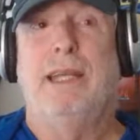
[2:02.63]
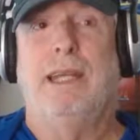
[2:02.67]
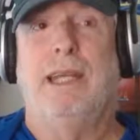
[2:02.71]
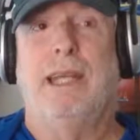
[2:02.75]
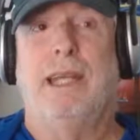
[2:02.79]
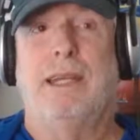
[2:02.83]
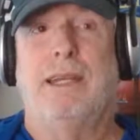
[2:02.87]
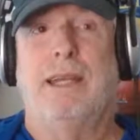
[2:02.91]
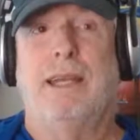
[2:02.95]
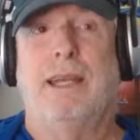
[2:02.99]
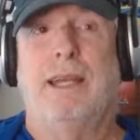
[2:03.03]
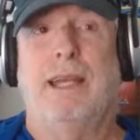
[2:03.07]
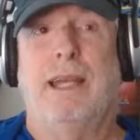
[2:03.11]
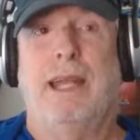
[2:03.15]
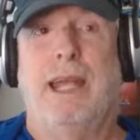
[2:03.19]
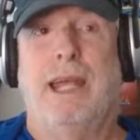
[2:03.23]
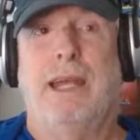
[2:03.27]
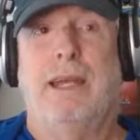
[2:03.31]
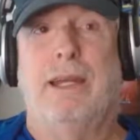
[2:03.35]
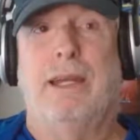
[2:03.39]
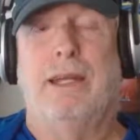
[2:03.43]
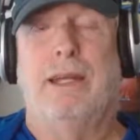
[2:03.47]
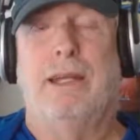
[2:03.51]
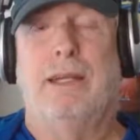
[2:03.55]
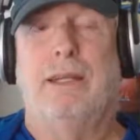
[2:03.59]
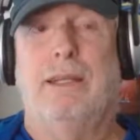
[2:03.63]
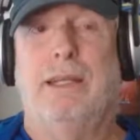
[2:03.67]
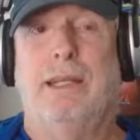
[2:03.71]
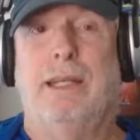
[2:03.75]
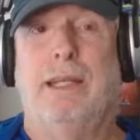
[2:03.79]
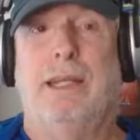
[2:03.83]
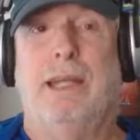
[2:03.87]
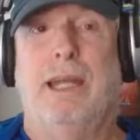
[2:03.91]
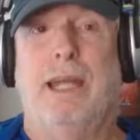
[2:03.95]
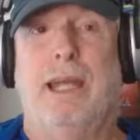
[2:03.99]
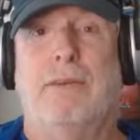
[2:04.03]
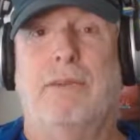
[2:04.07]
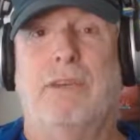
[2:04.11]
and Atlanta
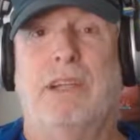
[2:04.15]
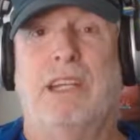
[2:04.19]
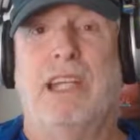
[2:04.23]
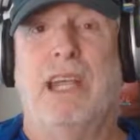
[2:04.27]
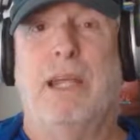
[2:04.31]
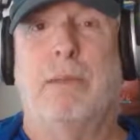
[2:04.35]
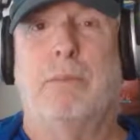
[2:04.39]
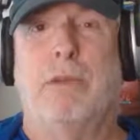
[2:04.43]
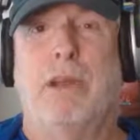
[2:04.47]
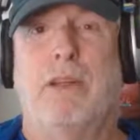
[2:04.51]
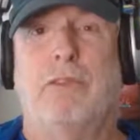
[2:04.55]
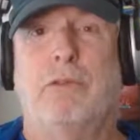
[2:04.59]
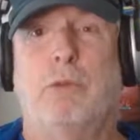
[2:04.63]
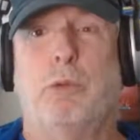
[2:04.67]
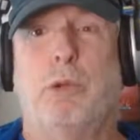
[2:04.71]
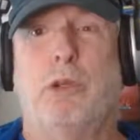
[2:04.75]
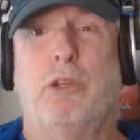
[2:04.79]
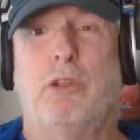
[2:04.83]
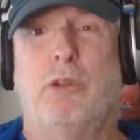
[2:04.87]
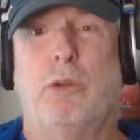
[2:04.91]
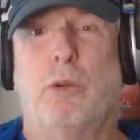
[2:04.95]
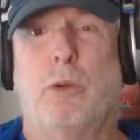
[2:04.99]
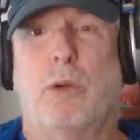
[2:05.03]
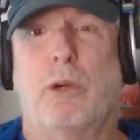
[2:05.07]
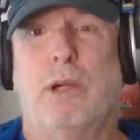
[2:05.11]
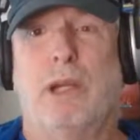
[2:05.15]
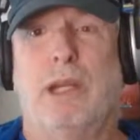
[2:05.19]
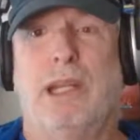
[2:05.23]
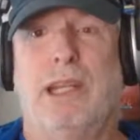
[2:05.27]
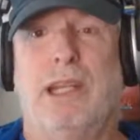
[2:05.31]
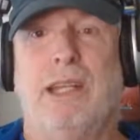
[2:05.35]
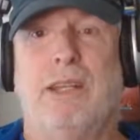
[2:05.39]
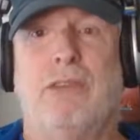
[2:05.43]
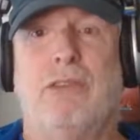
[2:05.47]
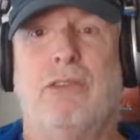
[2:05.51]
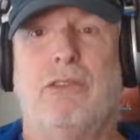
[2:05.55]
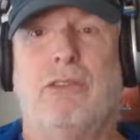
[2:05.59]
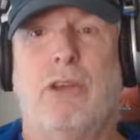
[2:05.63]
and have a game left with New
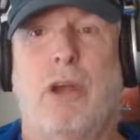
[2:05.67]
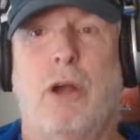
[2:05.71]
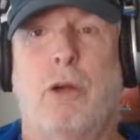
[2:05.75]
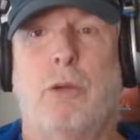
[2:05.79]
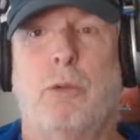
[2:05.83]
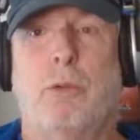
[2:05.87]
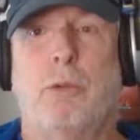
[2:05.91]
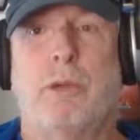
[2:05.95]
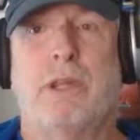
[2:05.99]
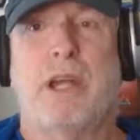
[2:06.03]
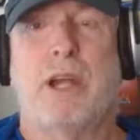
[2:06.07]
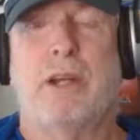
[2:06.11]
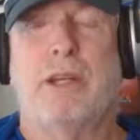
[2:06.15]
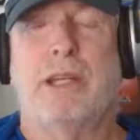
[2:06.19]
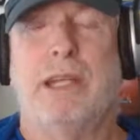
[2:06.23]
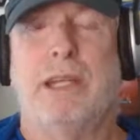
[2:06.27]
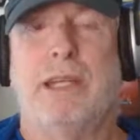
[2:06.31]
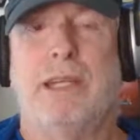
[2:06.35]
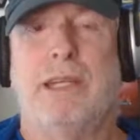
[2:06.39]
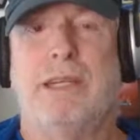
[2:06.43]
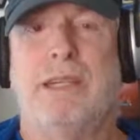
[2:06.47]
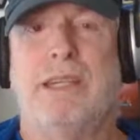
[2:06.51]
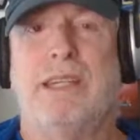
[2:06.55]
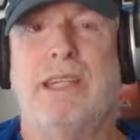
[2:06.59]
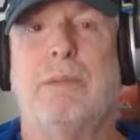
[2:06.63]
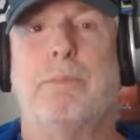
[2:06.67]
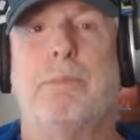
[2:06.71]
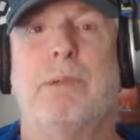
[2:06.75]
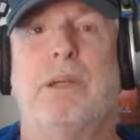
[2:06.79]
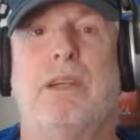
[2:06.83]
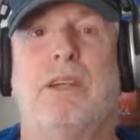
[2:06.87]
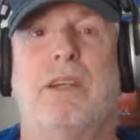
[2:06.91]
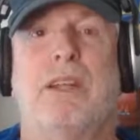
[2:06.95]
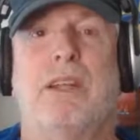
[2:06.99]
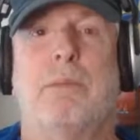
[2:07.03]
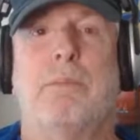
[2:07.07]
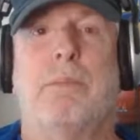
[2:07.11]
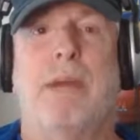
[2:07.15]
Orleans. So without getting deep
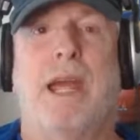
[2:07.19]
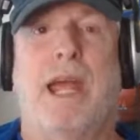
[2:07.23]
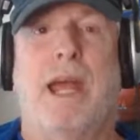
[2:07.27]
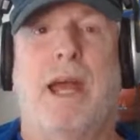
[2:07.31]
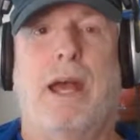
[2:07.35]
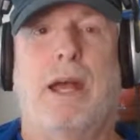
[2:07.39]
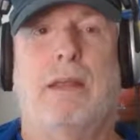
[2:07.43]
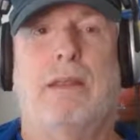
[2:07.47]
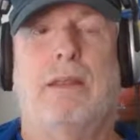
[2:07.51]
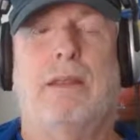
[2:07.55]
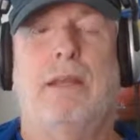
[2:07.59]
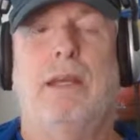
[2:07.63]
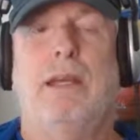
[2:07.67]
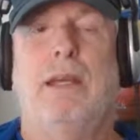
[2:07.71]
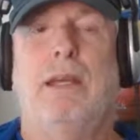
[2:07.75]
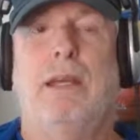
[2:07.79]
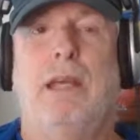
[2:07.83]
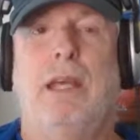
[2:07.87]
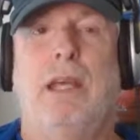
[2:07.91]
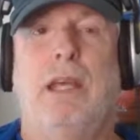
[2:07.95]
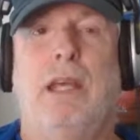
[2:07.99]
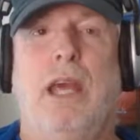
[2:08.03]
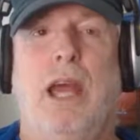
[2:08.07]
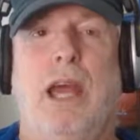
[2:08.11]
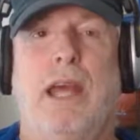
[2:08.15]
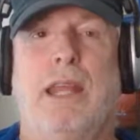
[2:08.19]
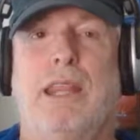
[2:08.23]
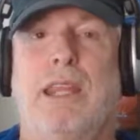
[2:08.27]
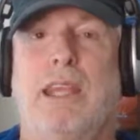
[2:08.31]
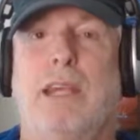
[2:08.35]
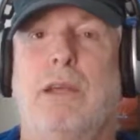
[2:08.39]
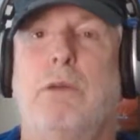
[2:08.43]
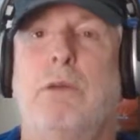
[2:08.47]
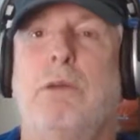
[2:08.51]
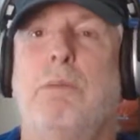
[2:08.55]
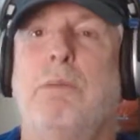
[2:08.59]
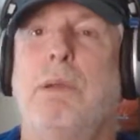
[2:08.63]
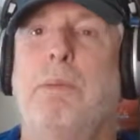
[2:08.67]
into the math, I
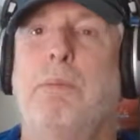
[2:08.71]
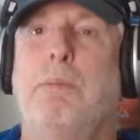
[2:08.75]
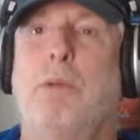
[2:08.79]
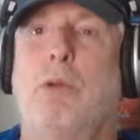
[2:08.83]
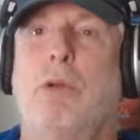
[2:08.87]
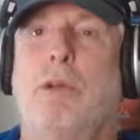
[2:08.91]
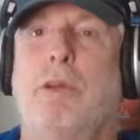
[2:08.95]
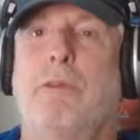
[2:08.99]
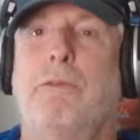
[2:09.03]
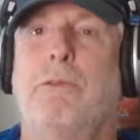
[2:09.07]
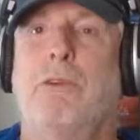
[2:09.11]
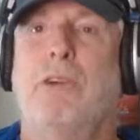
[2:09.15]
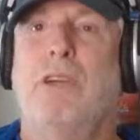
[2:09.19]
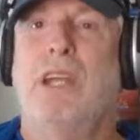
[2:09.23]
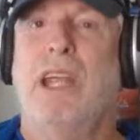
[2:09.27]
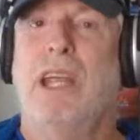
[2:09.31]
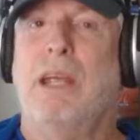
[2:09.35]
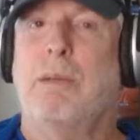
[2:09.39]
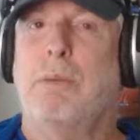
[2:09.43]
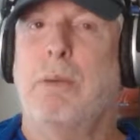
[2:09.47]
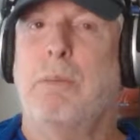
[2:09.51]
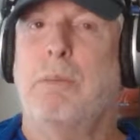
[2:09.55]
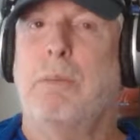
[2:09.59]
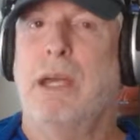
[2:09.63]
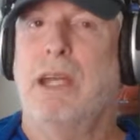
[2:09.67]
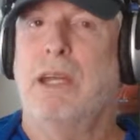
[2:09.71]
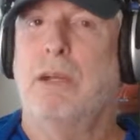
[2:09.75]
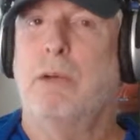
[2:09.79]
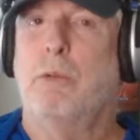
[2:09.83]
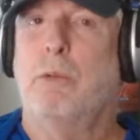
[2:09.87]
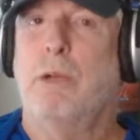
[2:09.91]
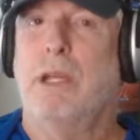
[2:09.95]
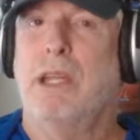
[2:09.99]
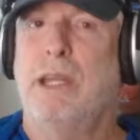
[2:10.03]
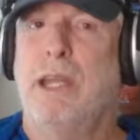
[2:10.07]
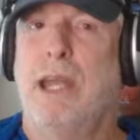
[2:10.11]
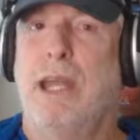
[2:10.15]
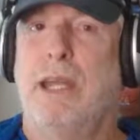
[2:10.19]
think we'd be pulling for Tampa Bay to
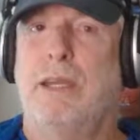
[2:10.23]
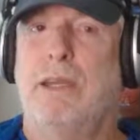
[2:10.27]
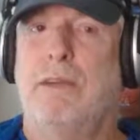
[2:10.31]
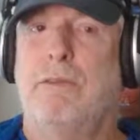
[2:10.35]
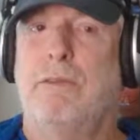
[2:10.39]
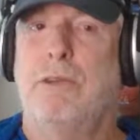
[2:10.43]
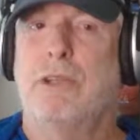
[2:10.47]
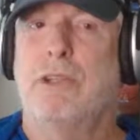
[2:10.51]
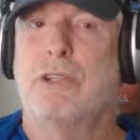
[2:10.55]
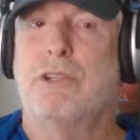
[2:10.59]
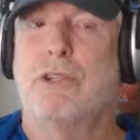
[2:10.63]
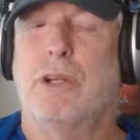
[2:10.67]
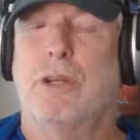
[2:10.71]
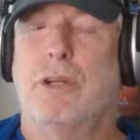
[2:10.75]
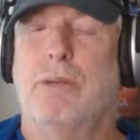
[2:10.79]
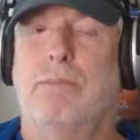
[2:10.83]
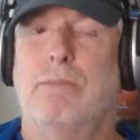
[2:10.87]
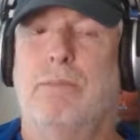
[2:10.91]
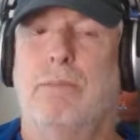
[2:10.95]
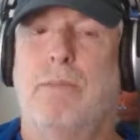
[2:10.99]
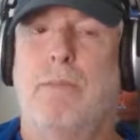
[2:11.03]
win that division.